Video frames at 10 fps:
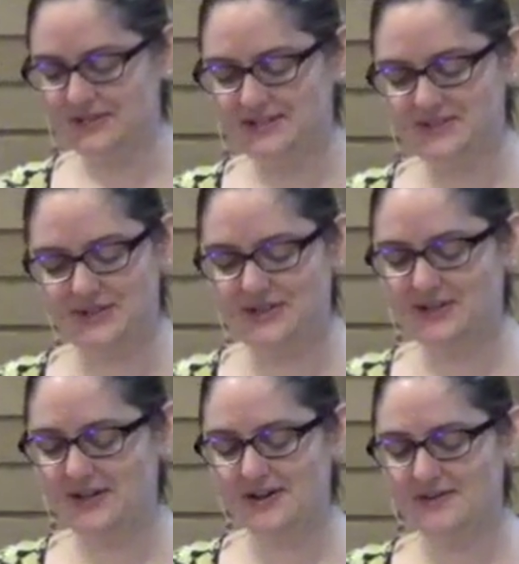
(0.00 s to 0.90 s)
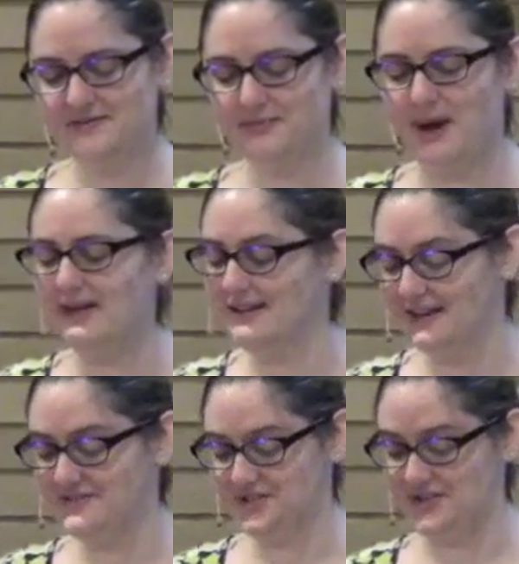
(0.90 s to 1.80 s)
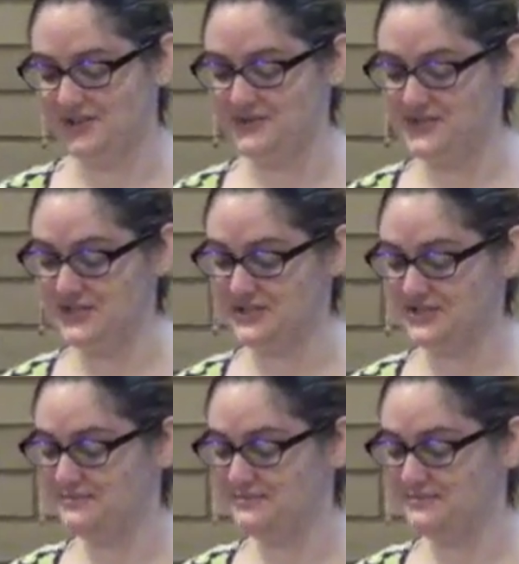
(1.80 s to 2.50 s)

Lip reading: song for my life during those years.